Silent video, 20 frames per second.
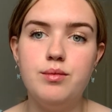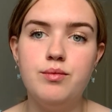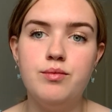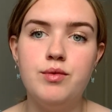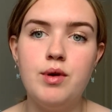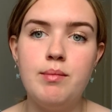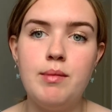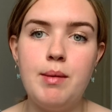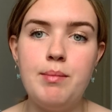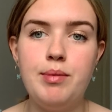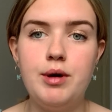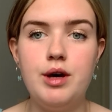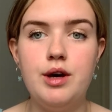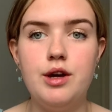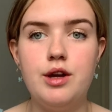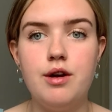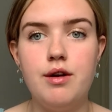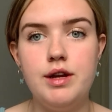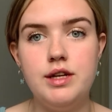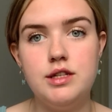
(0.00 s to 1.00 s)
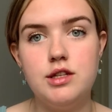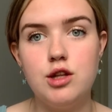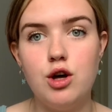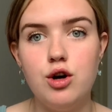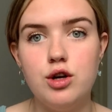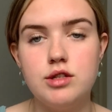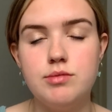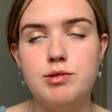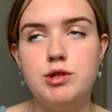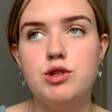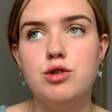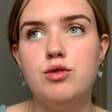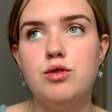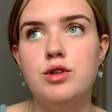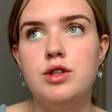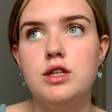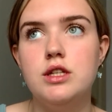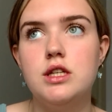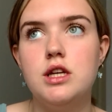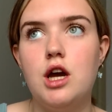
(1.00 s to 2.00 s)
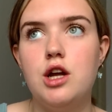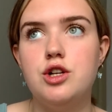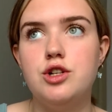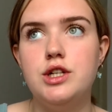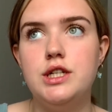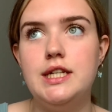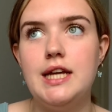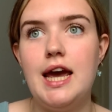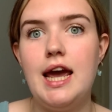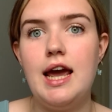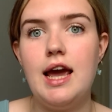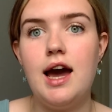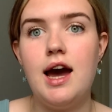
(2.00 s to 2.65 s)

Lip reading: remember going to the hospital on the surgery day,